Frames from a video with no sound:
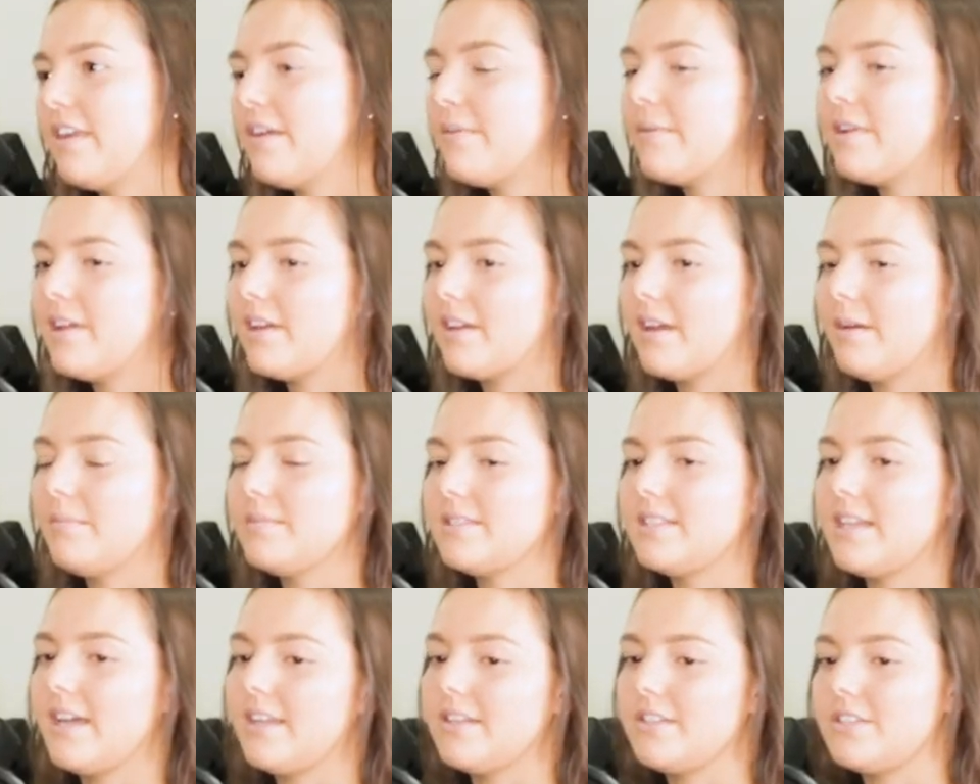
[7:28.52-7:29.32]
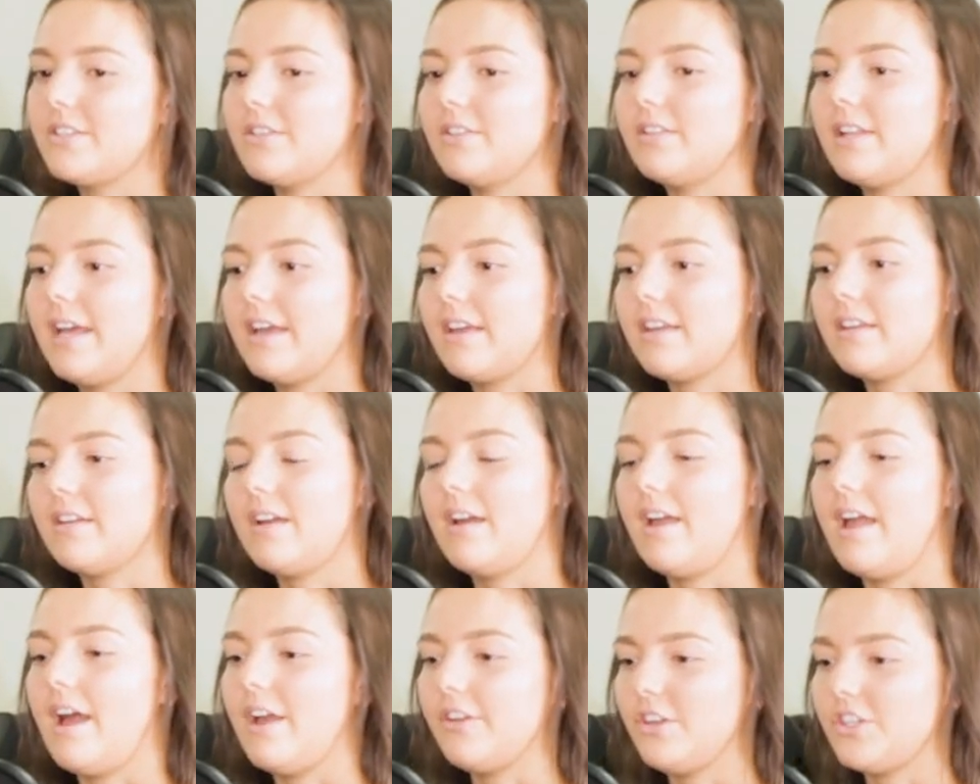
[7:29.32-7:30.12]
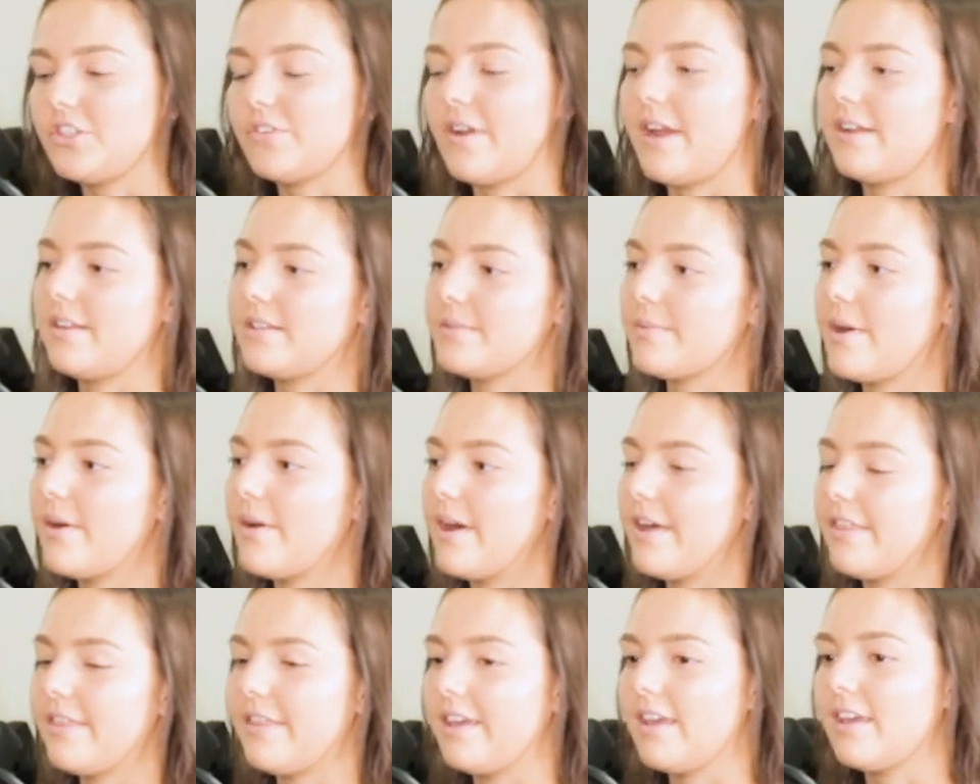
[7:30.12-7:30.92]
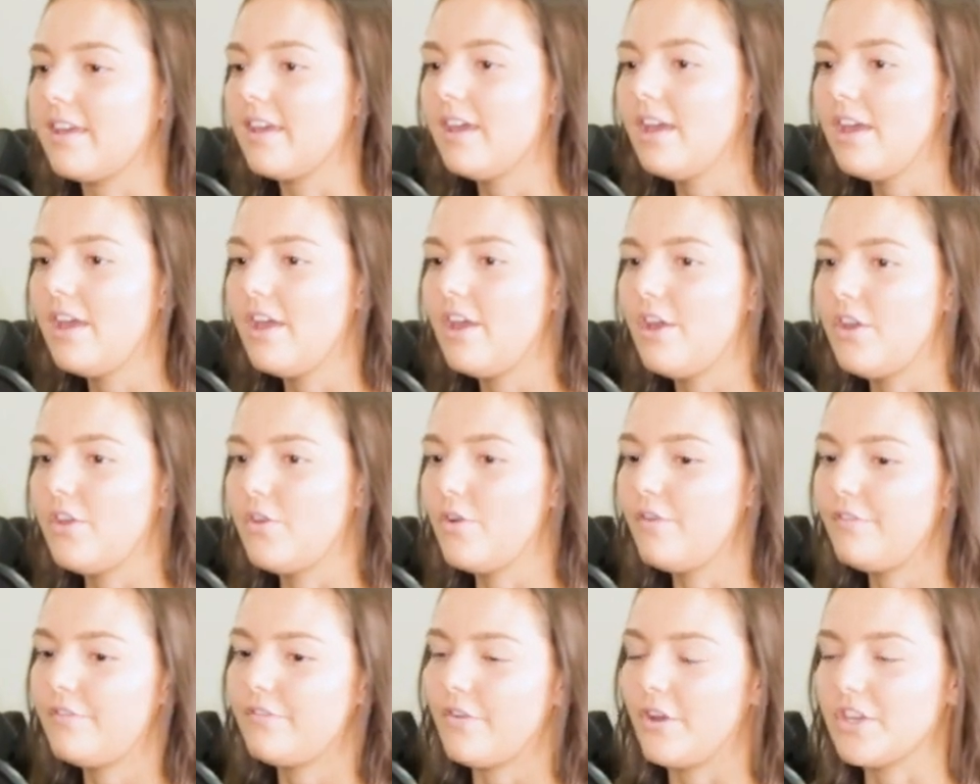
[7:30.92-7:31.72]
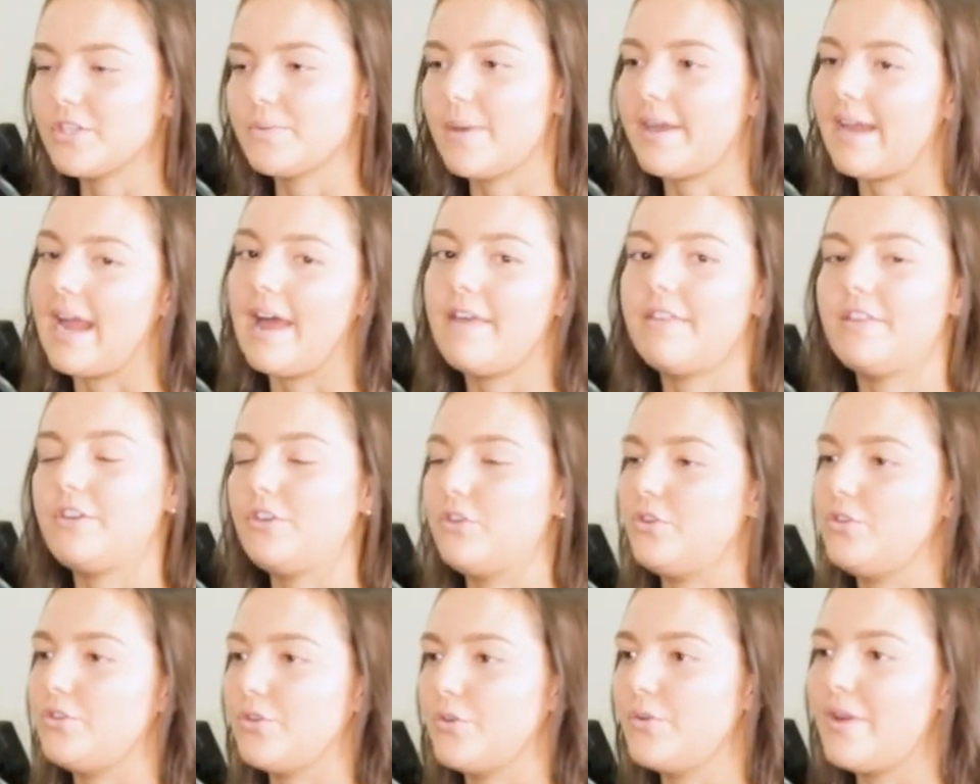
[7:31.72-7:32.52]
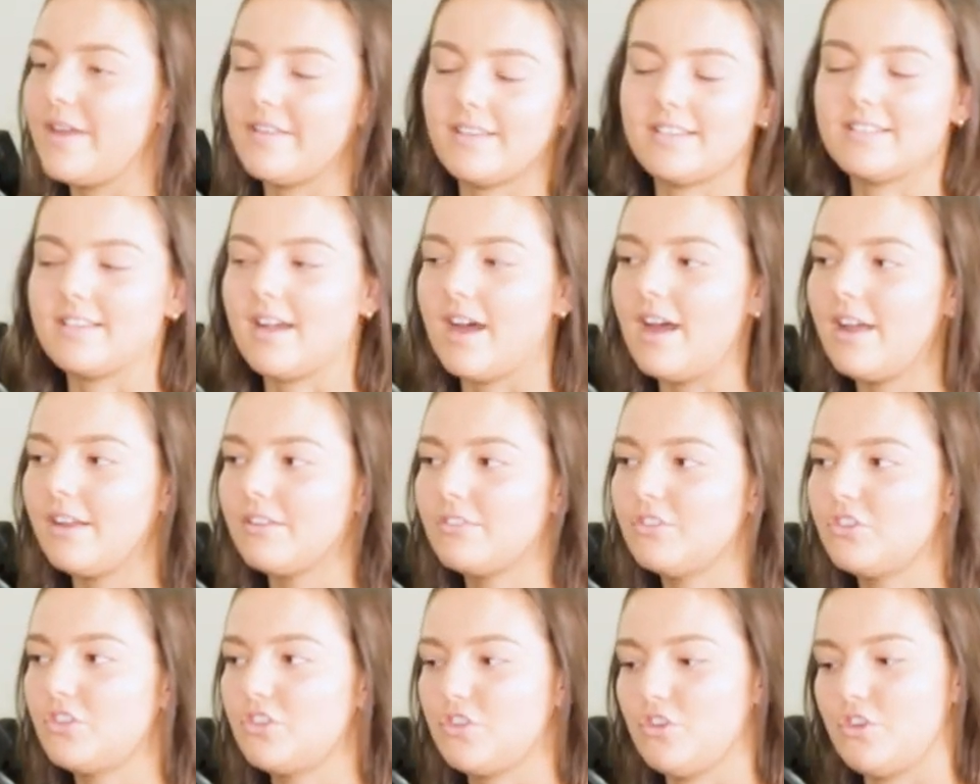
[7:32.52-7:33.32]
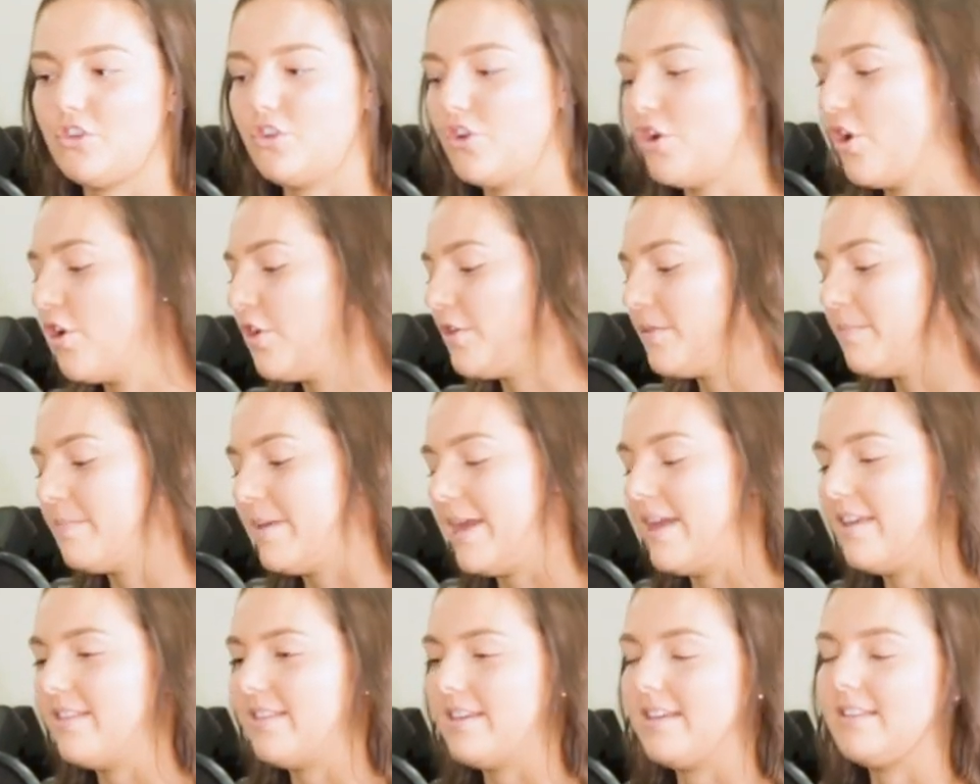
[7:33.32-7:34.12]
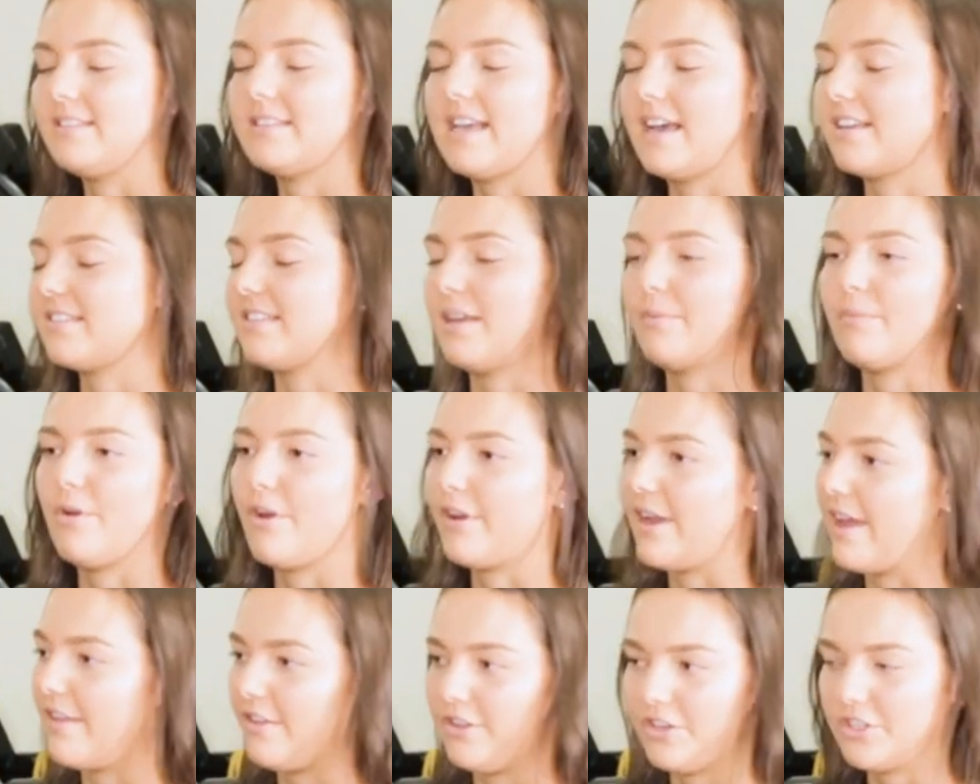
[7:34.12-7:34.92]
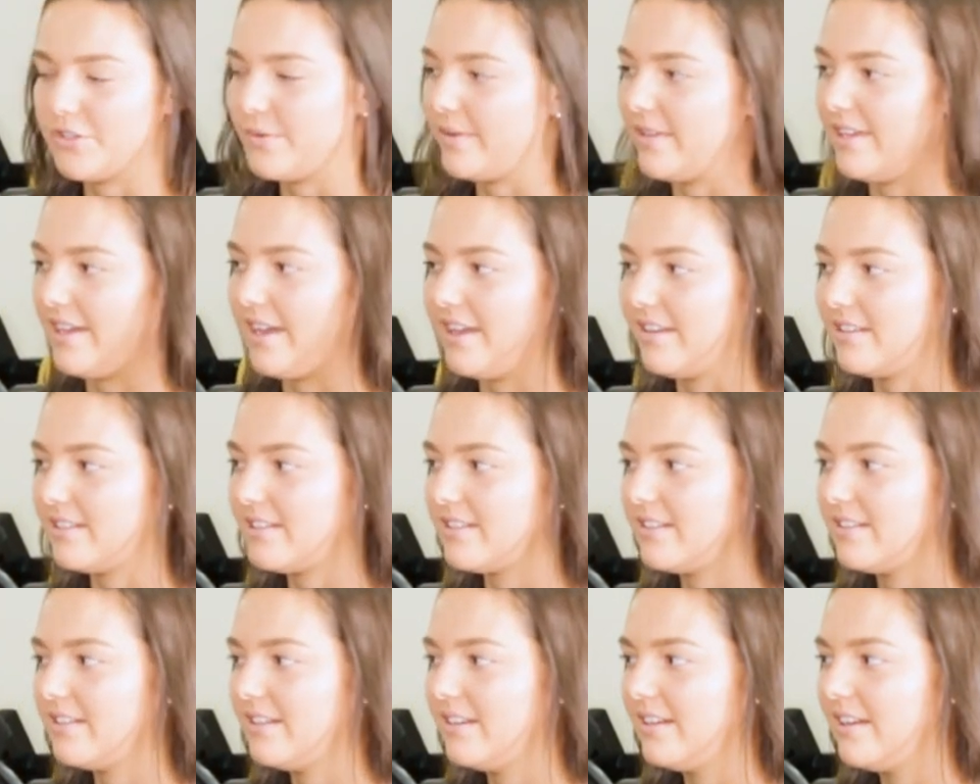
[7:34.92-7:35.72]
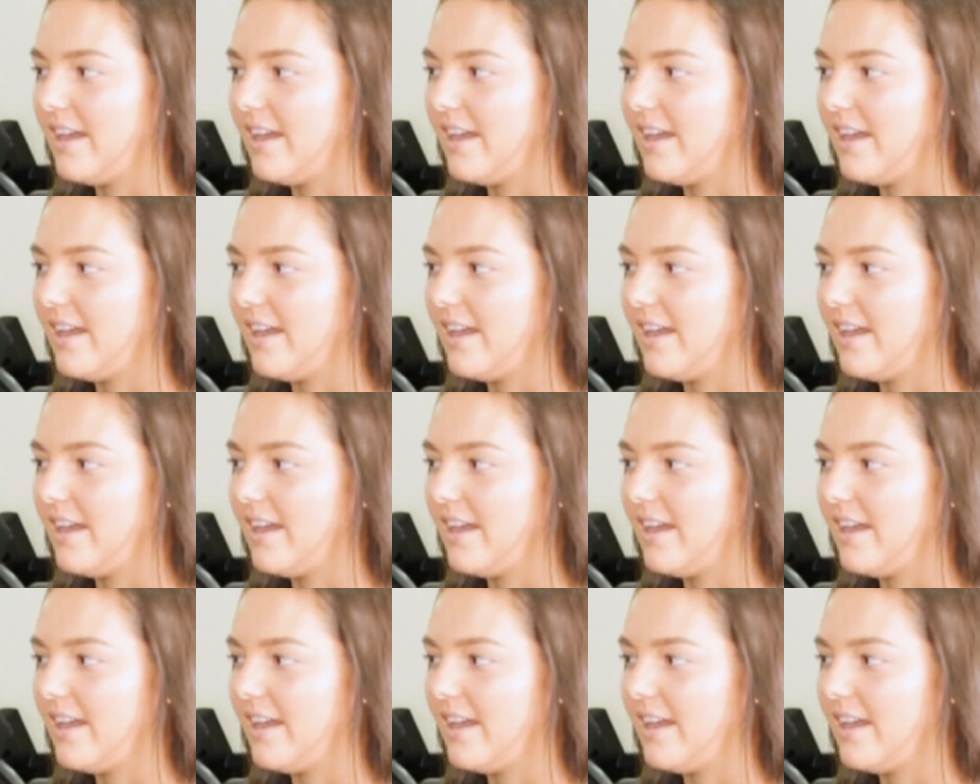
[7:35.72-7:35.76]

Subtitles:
think when it comes down to, like, how you train as well, I think your first workout that you do at the start should not be the exact same workout that you do at the end.